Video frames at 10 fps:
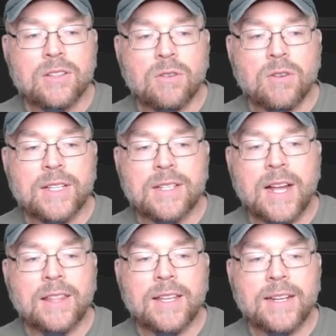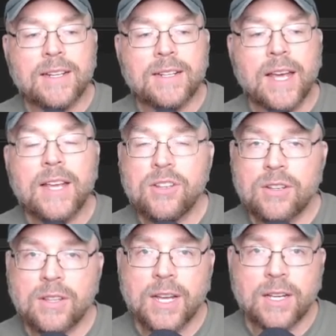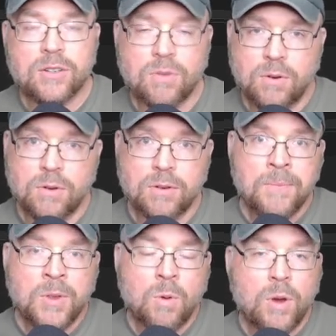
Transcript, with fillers: So it's not the indentation that controls